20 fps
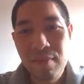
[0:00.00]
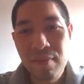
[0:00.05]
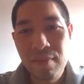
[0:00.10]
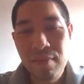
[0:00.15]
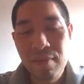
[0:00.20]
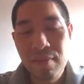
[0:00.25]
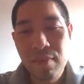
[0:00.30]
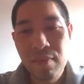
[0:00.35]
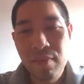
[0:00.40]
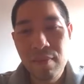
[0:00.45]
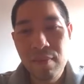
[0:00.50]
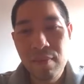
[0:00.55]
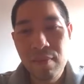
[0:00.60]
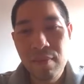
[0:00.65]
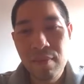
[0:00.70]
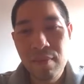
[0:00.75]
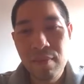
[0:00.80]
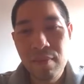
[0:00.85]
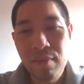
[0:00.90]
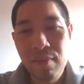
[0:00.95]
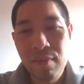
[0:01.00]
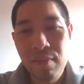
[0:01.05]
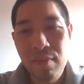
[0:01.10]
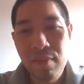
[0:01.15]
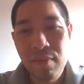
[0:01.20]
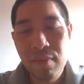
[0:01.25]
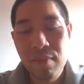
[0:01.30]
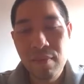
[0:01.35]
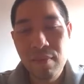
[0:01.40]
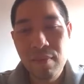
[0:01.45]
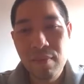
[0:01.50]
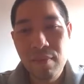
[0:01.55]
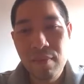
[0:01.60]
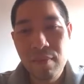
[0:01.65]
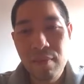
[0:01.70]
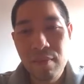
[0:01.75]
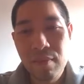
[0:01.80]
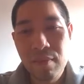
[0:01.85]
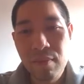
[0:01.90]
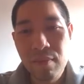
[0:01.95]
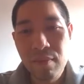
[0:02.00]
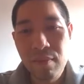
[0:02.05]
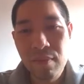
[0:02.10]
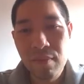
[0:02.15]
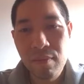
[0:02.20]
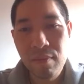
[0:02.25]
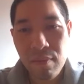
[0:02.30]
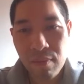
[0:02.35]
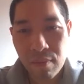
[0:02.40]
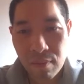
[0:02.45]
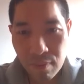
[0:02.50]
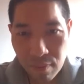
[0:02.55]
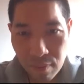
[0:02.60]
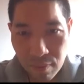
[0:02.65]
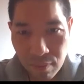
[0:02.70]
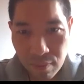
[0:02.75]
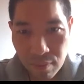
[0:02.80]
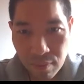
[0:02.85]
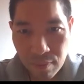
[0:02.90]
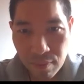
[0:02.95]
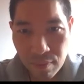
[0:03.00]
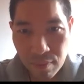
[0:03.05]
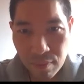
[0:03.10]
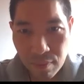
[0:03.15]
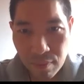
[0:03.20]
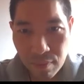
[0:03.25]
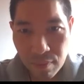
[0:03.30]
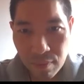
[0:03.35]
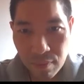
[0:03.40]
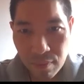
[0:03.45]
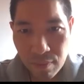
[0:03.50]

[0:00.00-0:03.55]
No words are spoken by the person on screen.